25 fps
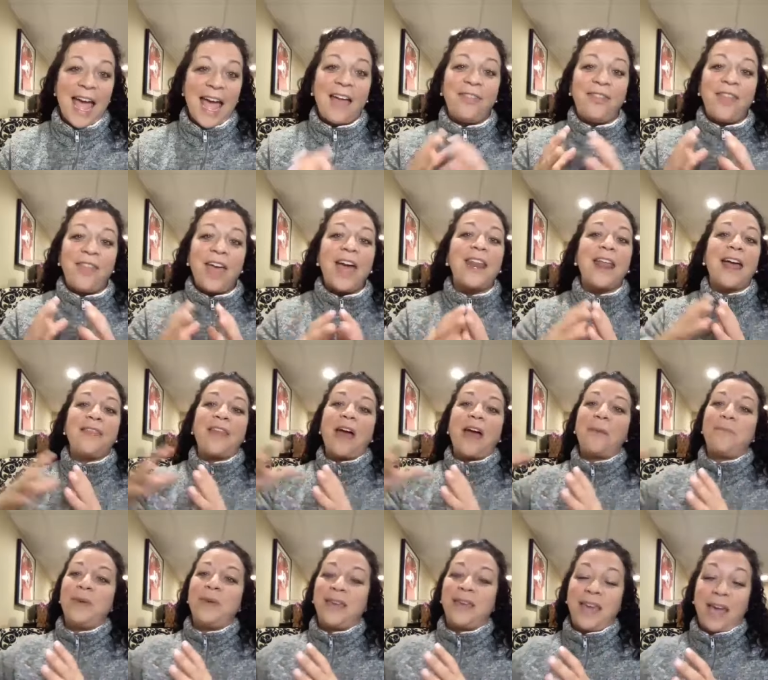And then
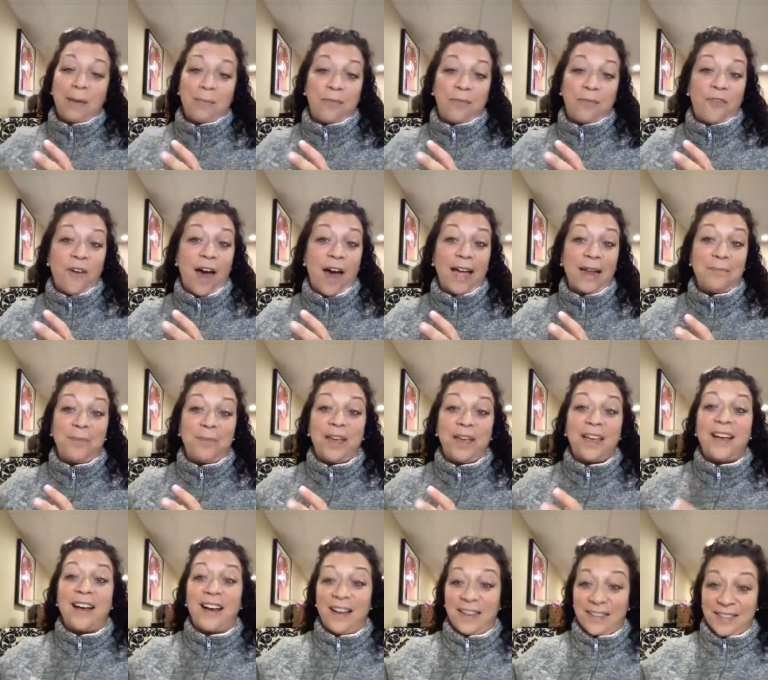that became fine
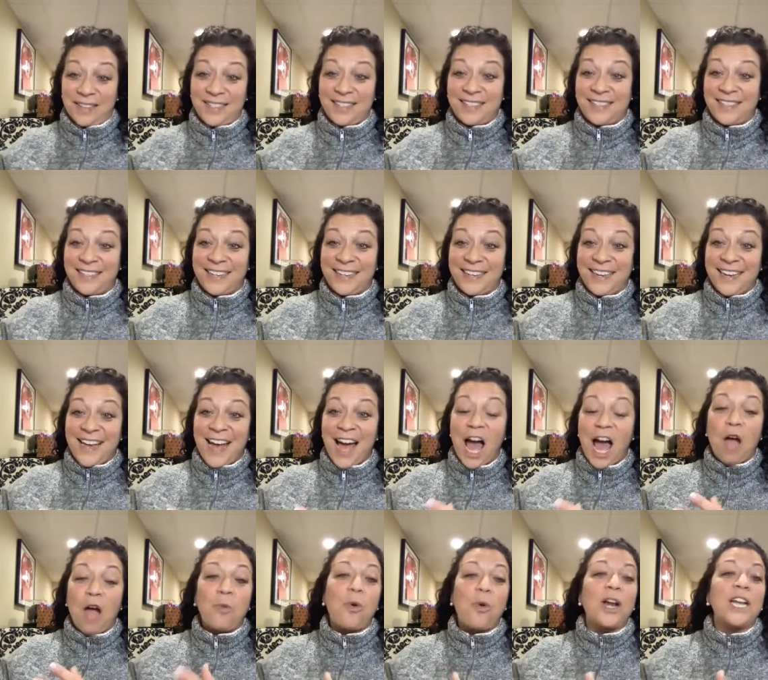because
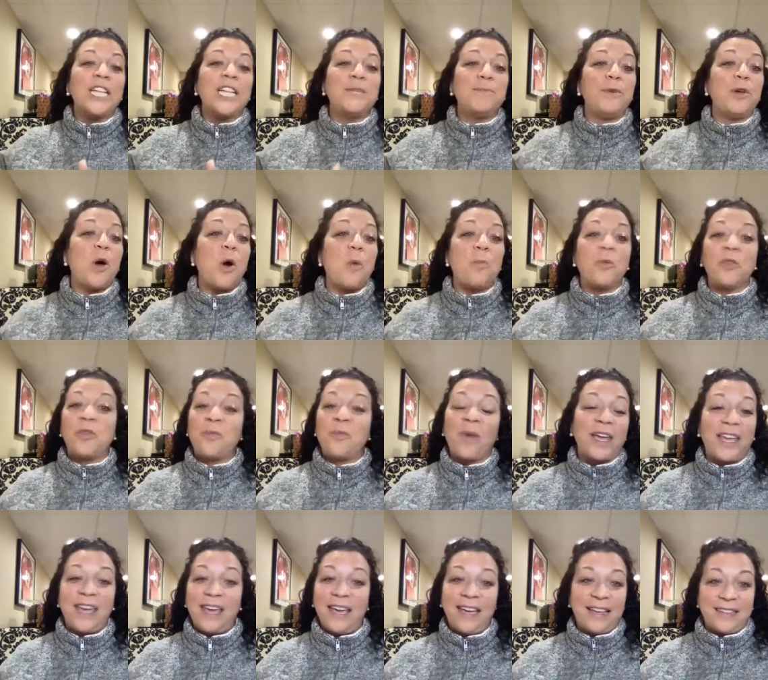I wanted to be home with my
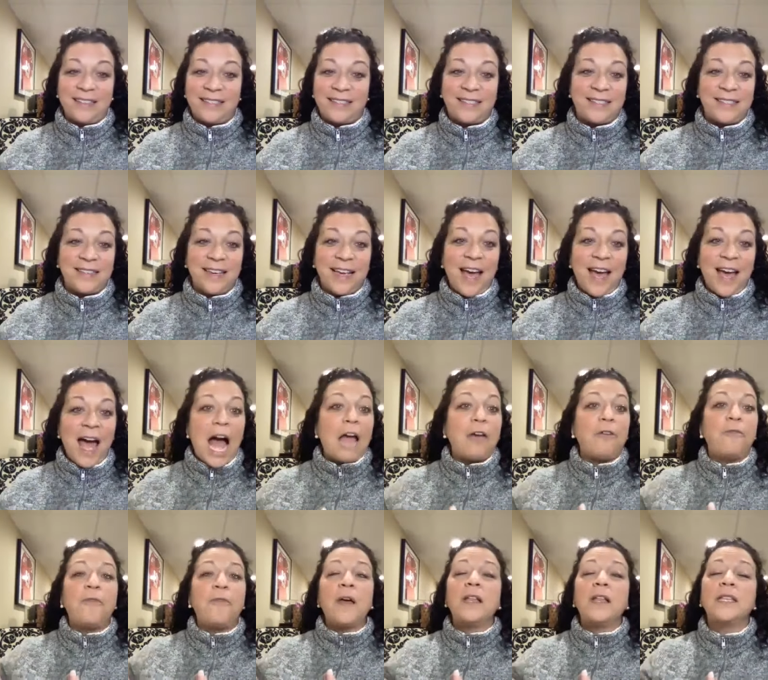kids. I
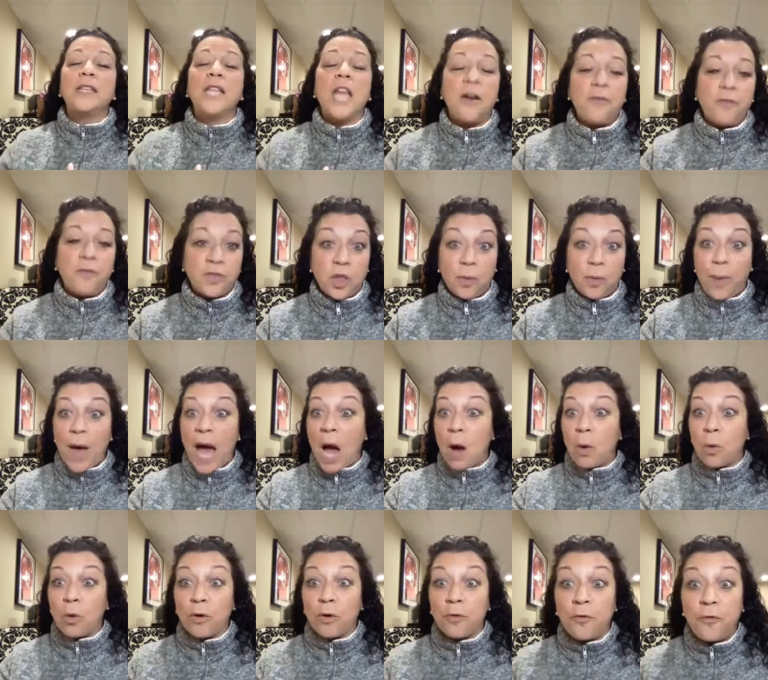fell in love with the
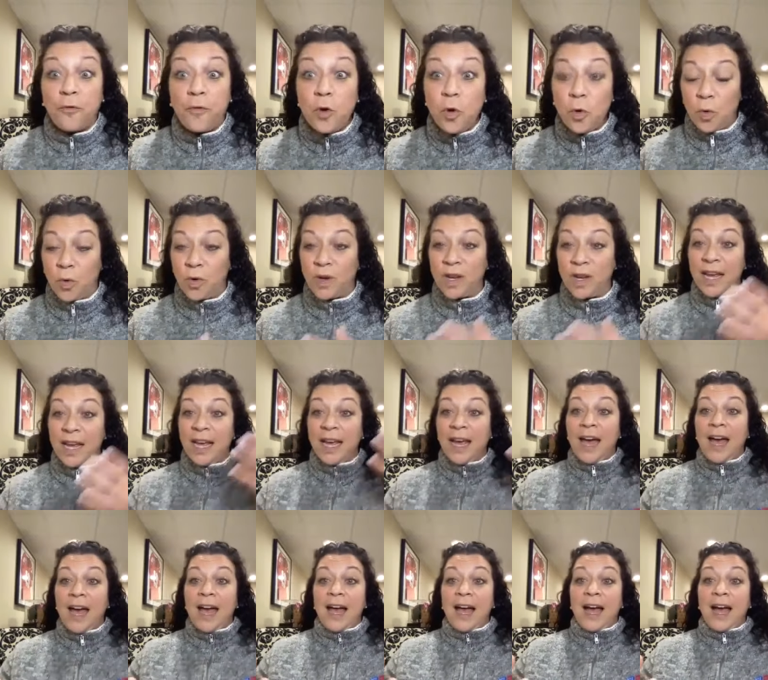power of food.
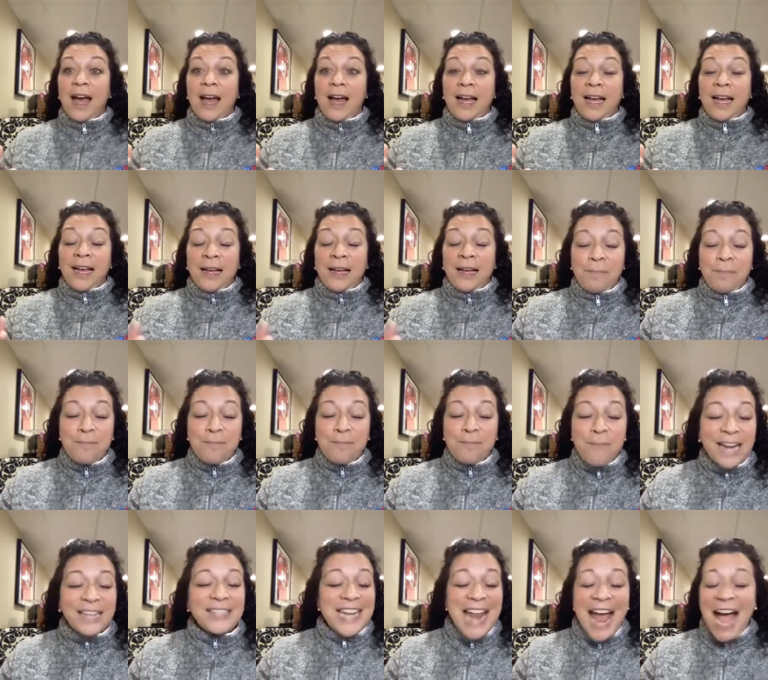
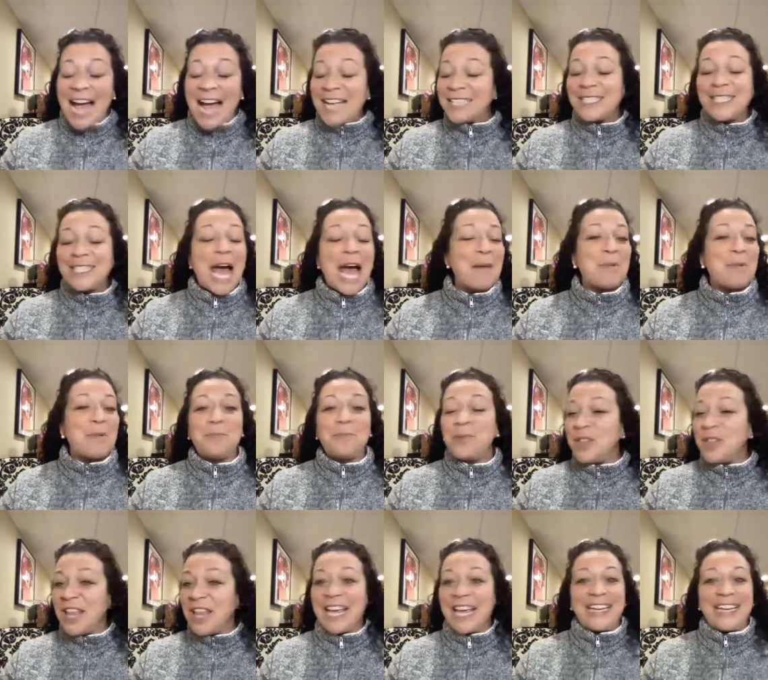Medicine has a time and
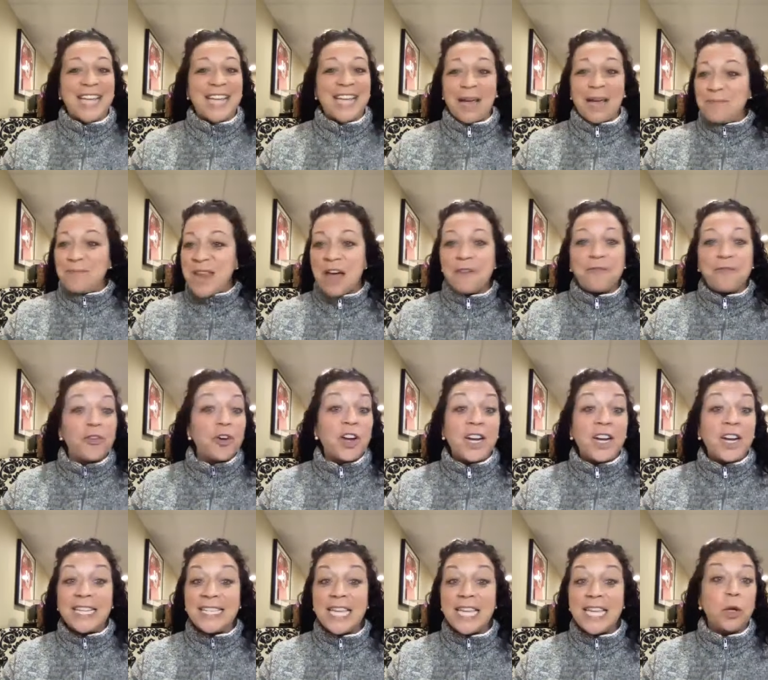place. I'm never
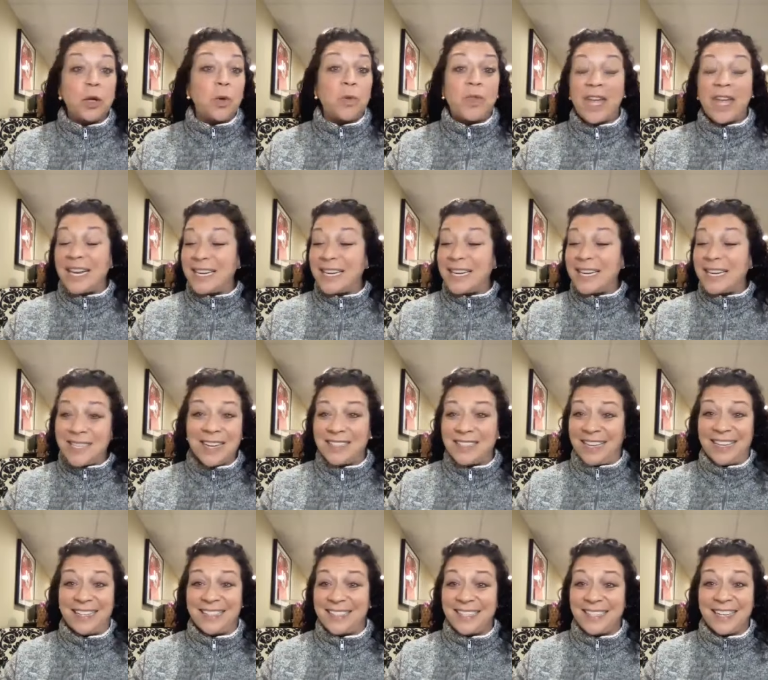going to tell you that it
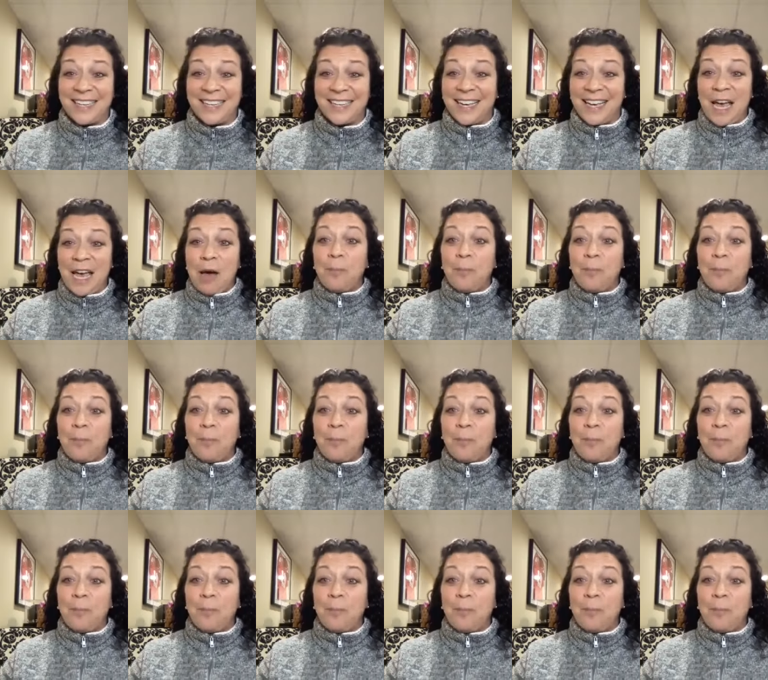doesn't.